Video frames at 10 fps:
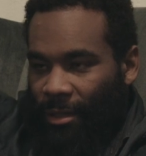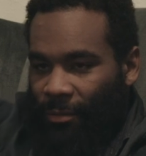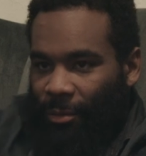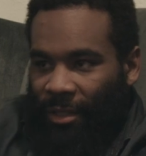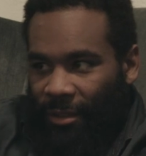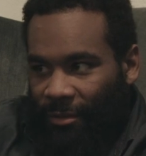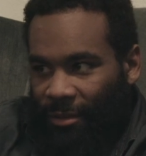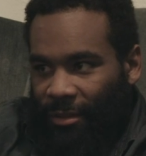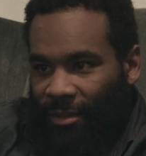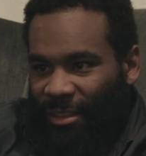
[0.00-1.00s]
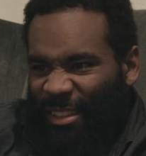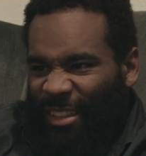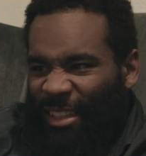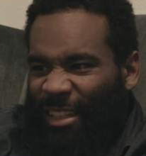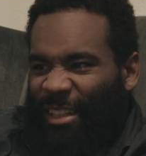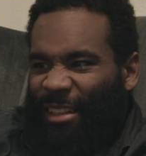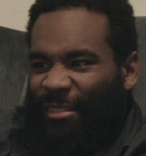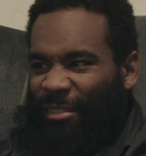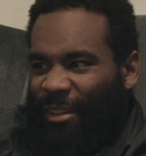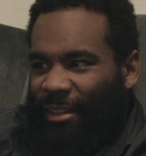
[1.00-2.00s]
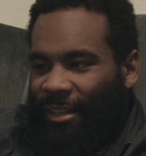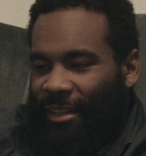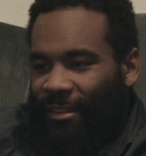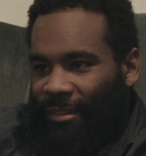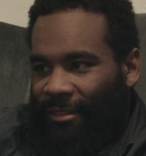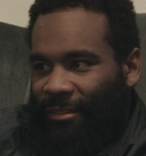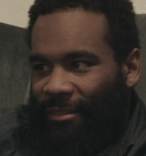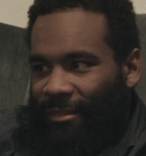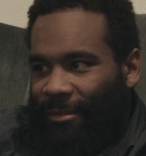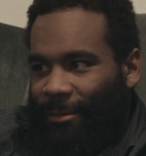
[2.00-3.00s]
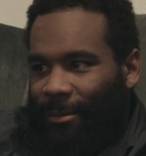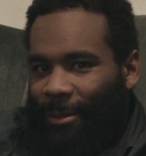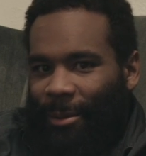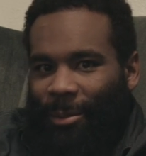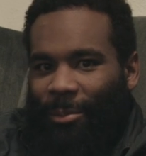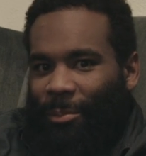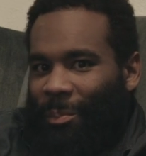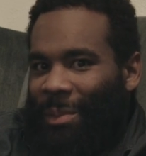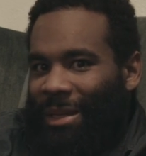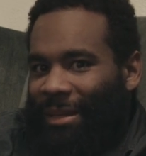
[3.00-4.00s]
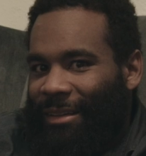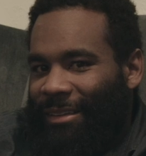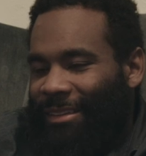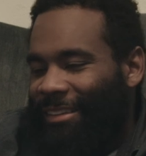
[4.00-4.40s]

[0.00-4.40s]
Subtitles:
everyone else, and at the very end, me.